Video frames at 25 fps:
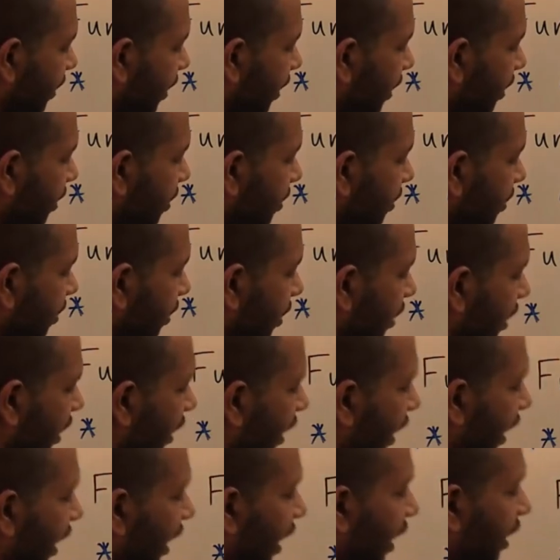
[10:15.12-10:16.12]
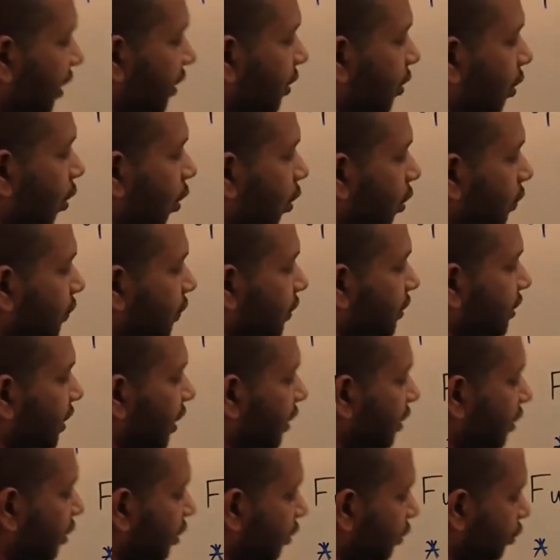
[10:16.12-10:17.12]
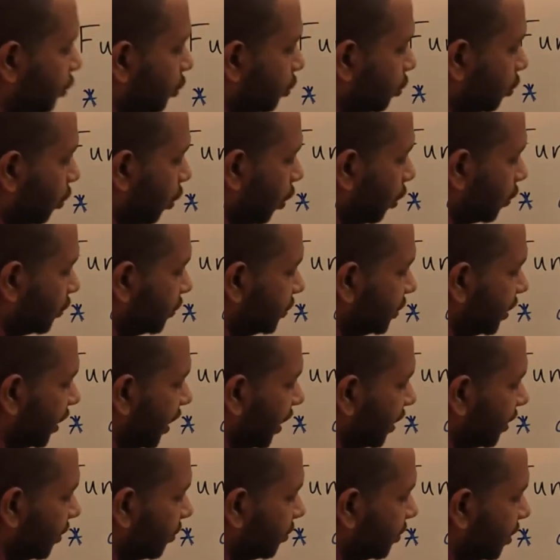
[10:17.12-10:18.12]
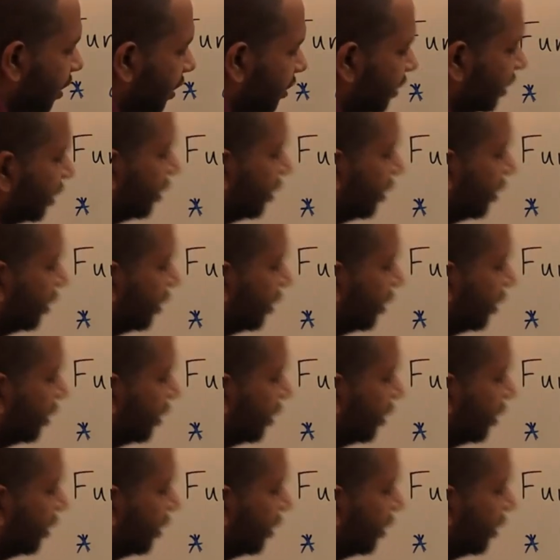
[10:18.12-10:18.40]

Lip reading: there. And oxygen, 2 oxygen atoms are